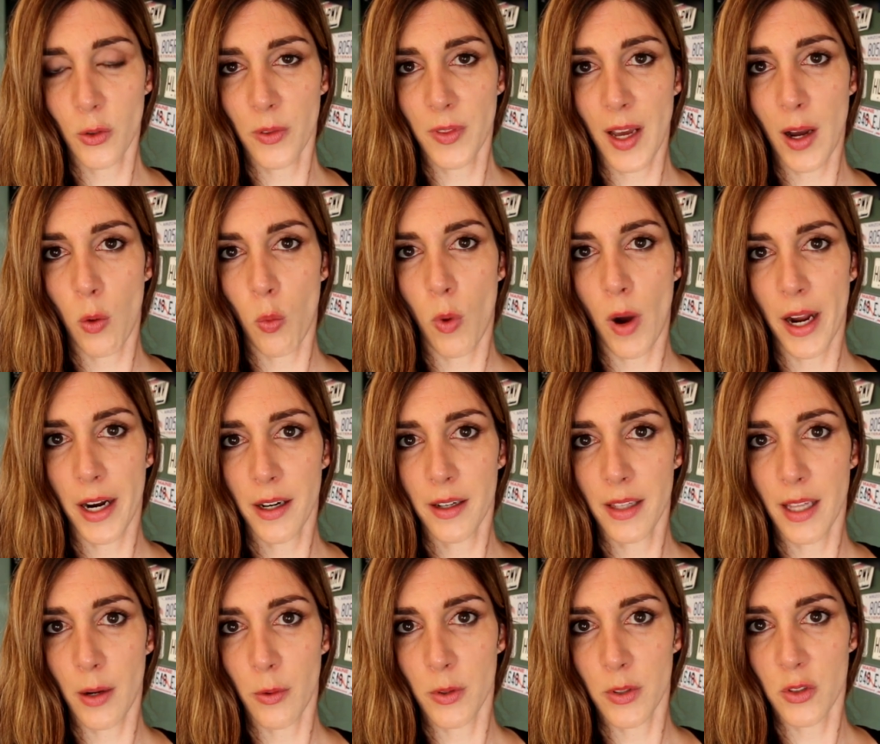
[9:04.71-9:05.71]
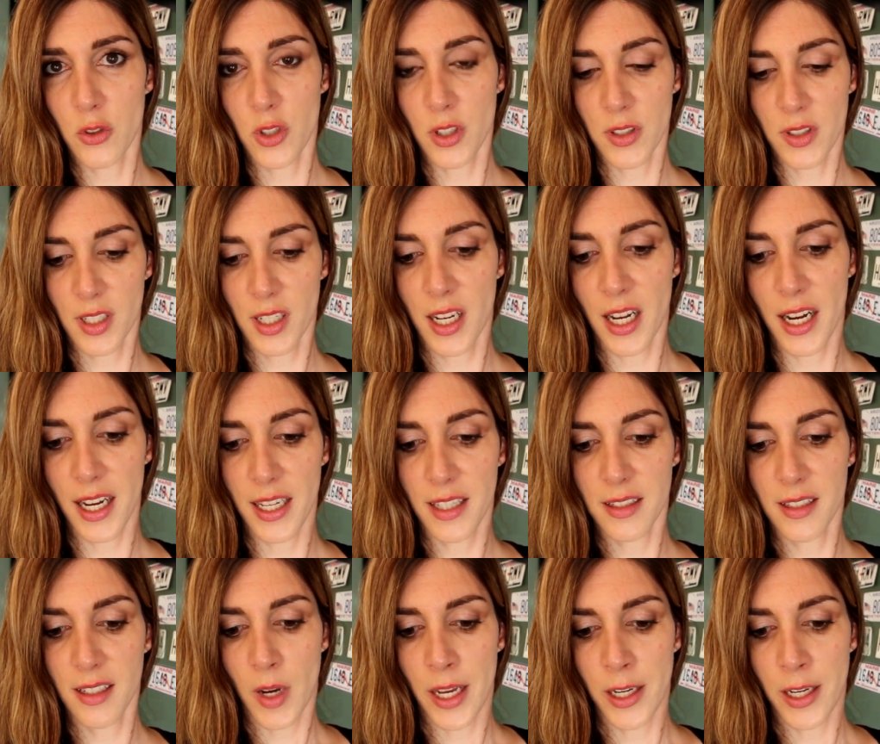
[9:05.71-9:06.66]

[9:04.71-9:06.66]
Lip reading: to do with that wire that was just cut.